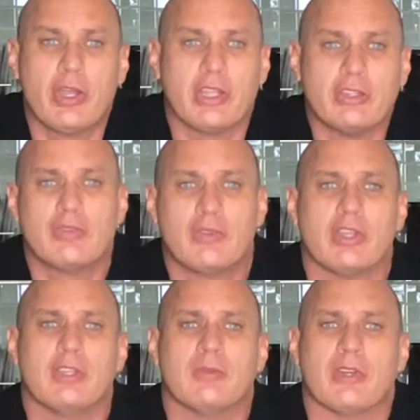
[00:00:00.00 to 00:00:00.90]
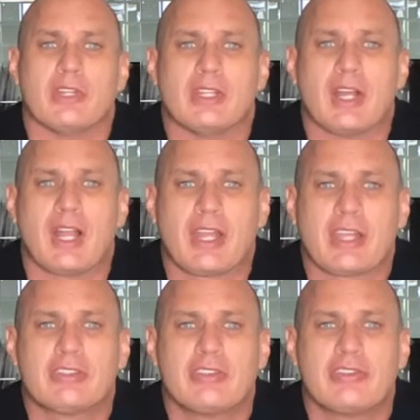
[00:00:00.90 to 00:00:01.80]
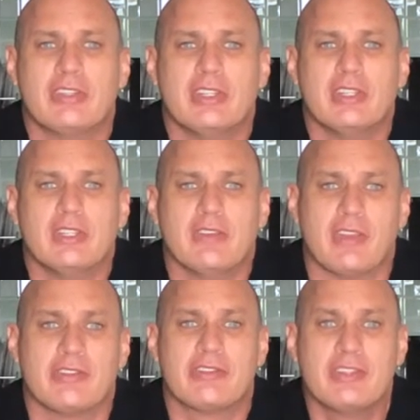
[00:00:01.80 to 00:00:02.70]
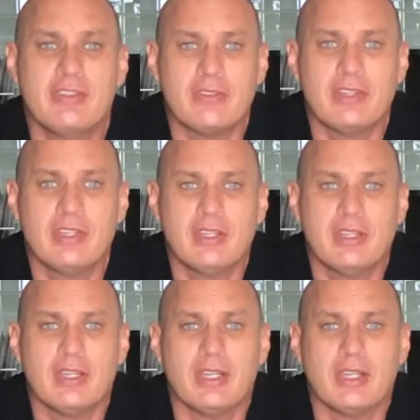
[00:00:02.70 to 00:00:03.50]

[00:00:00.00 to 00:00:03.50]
I interview anybody, I like to see their CV